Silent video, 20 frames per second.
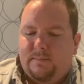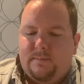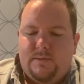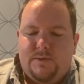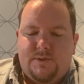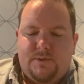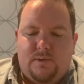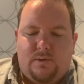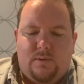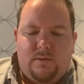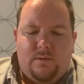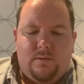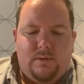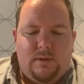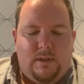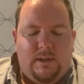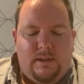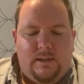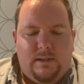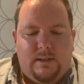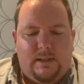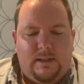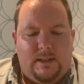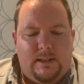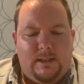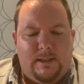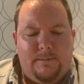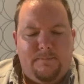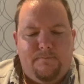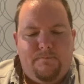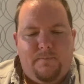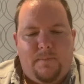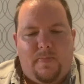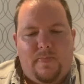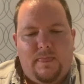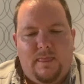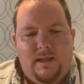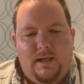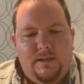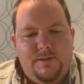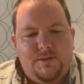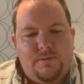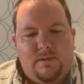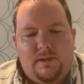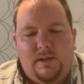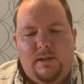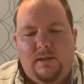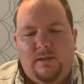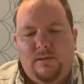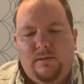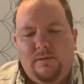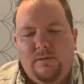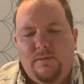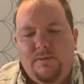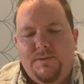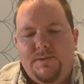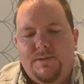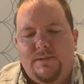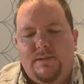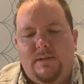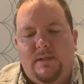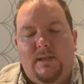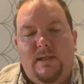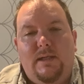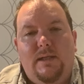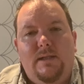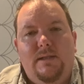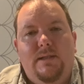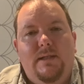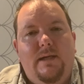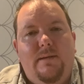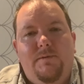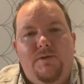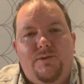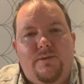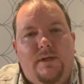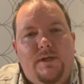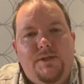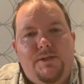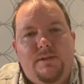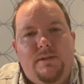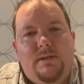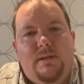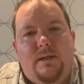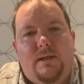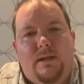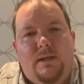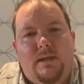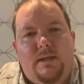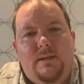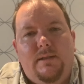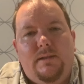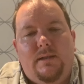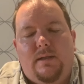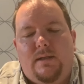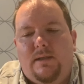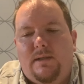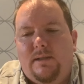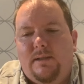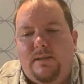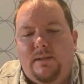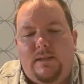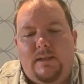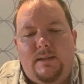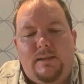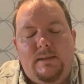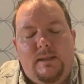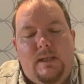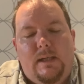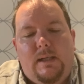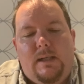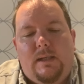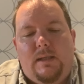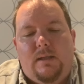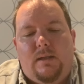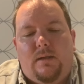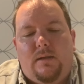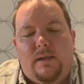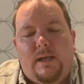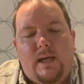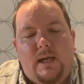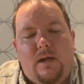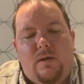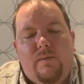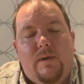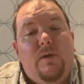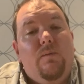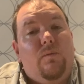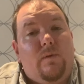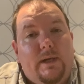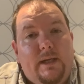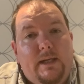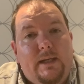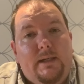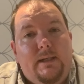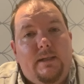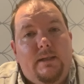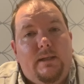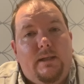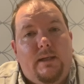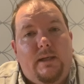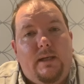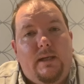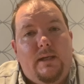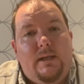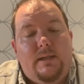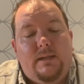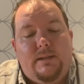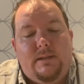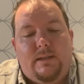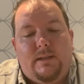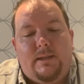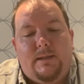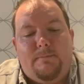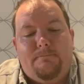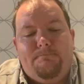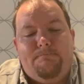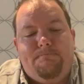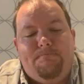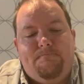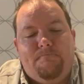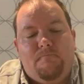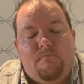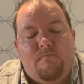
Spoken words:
So that sort of concludes the demonstration on how we rig and